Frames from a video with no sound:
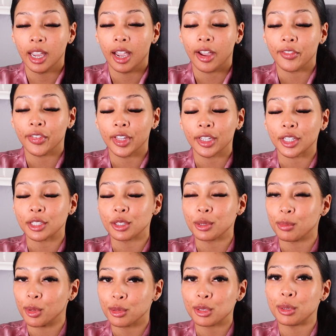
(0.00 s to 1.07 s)
I feel like that's the
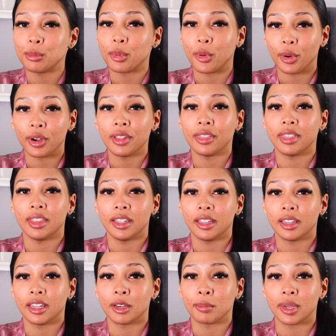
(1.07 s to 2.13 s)
most important
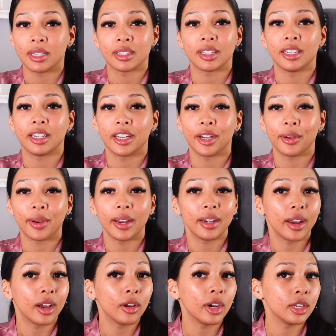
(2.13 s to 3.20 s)
thing in my skincare right
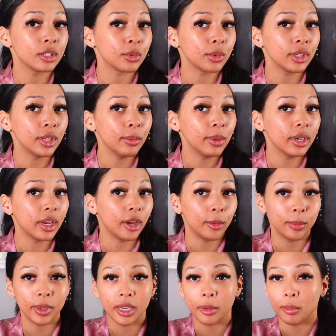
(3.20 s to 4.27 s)
now, and it's really been
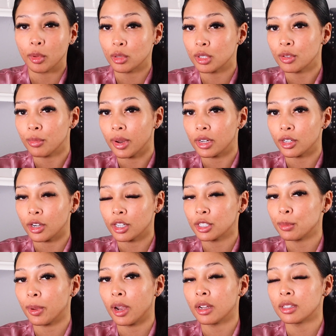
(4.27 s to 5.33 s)
helping most of my dark
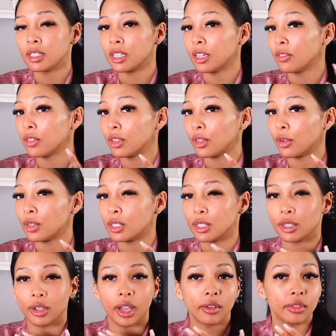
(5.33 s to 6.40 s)
spots, even though I
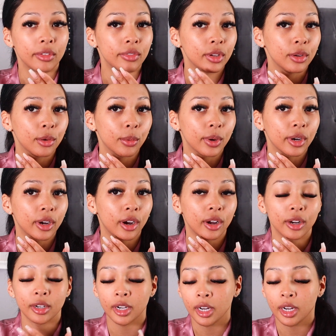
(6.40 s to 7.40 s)
still have a few to work on.